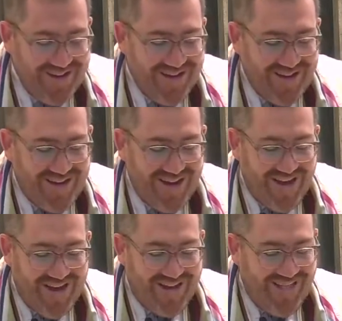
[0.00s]

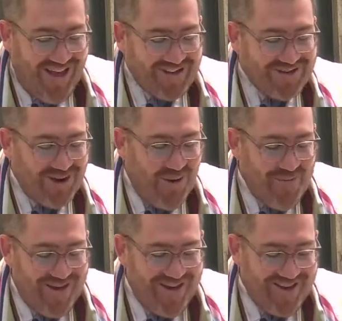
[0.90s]
He, like so
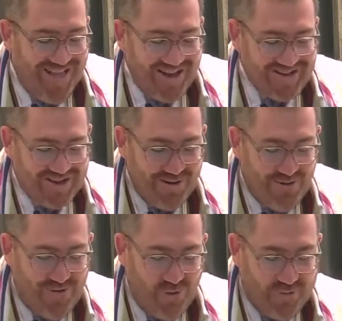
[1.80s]
many classical
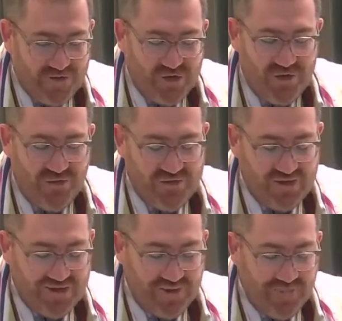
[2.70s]
Reform
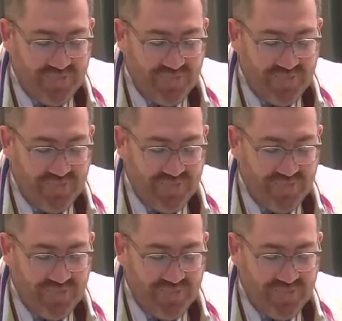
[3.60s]
Jews,